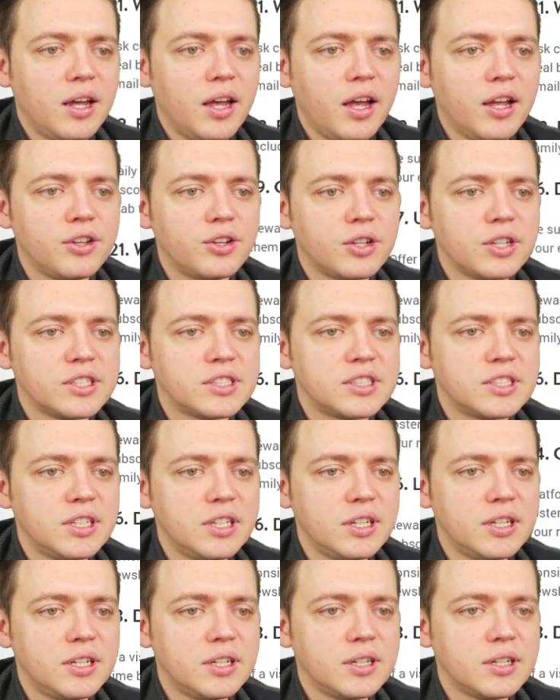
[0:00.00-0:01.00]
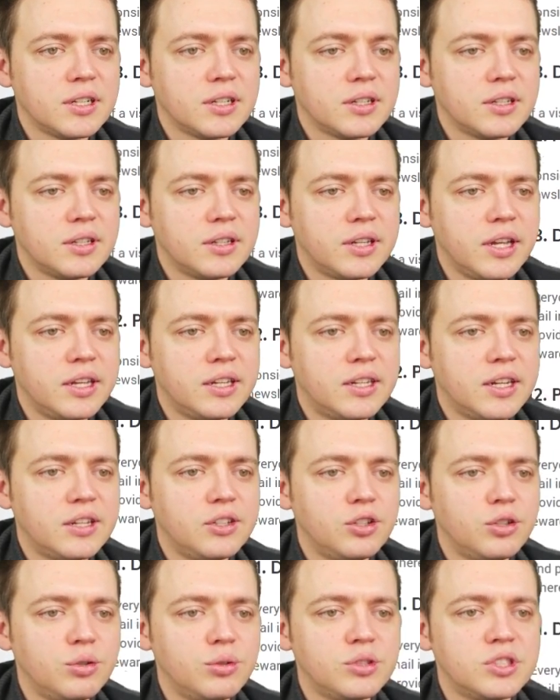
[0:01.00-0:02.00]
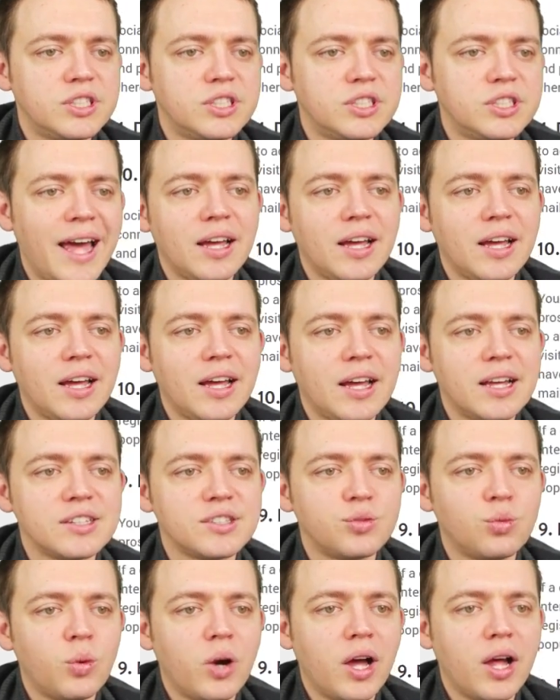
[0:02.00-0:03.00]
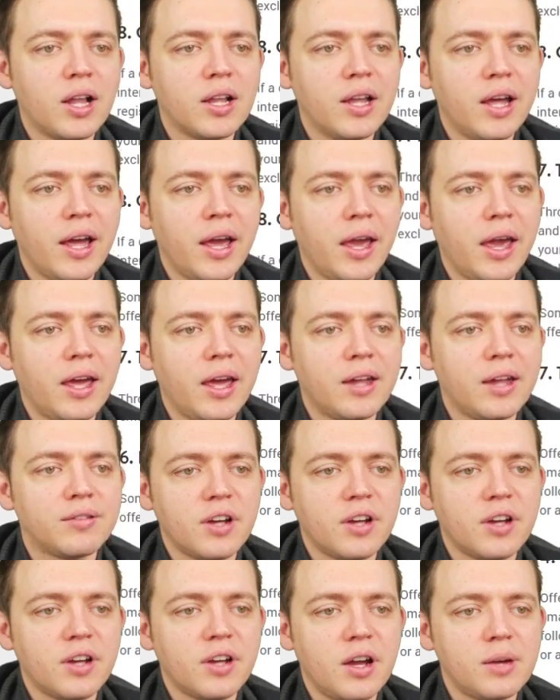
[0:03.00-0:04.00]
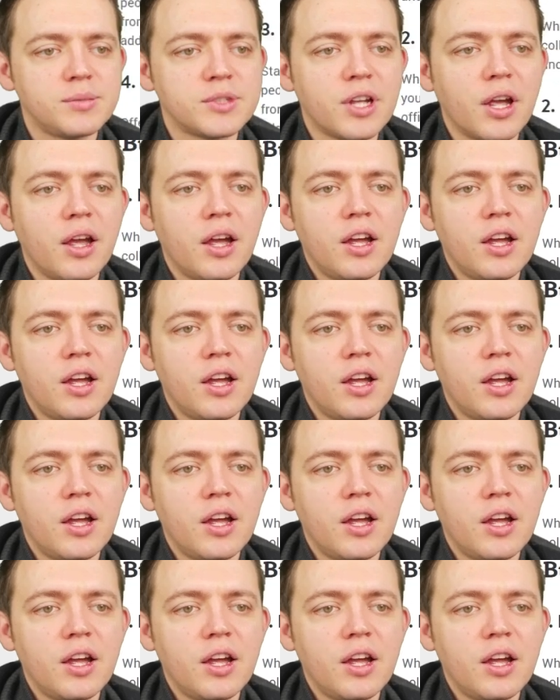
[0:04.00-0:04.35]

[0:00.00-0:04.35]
And you can see they did use that as well a handful of times.